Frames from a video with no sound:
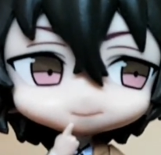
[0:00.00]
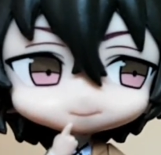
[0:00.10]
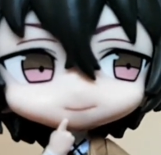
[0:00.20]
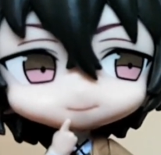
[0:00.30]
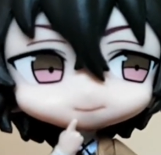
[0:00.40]

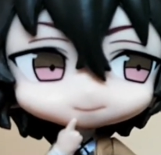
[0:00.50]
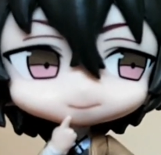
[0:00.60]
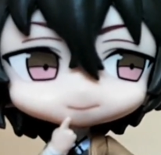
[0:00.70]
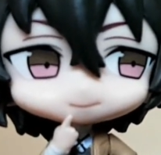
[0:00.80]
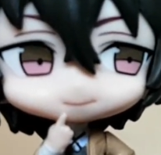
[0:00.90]

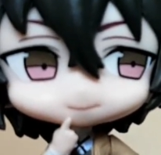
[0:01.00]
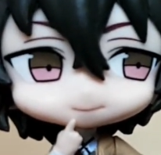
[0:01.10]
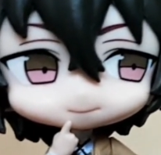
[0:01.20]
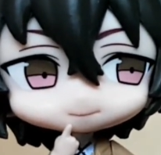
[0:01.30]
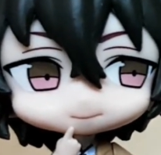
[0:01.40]
friends
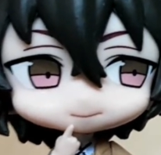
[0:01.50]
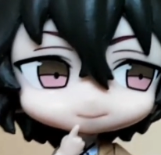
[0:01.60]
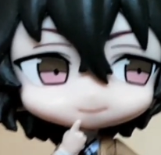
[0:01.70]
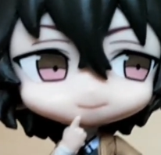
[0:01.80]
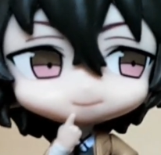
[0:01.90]

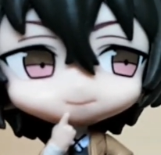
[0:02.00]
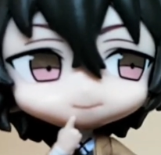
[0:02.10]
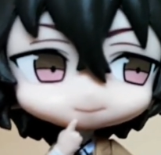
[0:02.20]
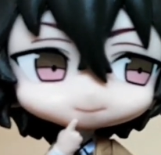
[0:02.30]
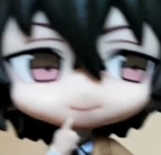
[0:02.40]
within
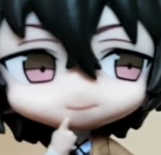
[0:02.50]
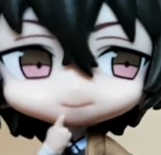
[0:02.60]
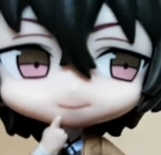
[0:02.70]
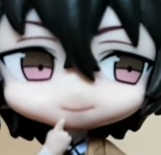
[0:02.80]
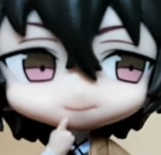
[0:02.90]
their website.
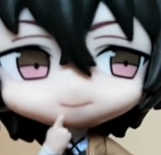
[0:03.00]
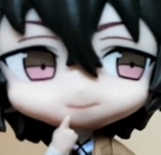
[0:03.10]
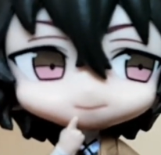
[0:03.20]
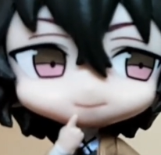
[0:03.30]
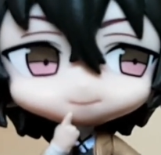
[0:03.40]
So some
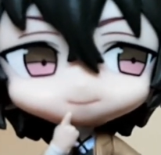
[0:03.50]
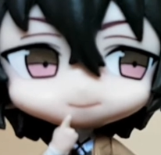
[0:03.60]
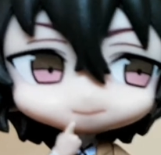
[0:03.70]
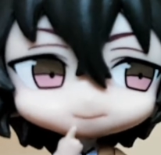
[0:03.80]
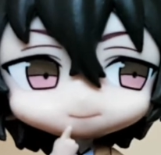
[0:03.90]
people,
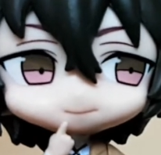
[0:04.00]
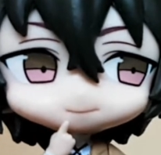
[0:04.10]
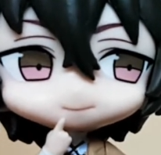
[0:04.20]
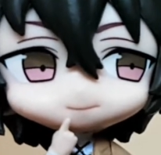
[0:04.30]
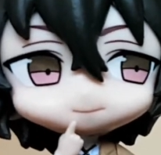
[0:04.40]
especially some of the
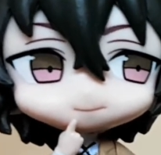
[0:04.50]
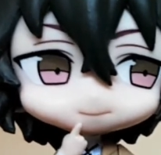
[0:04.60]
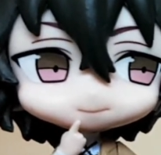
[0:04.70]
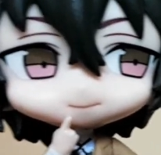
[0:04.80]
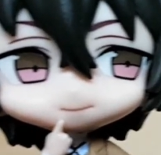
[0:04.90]

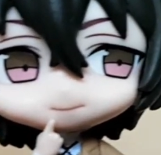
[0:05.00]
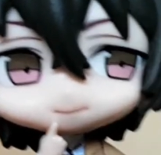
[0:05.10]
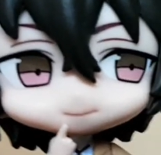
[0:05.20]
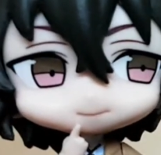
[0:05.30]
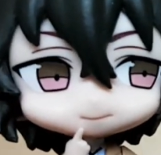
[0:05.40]
creators, like
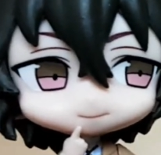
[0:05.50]
that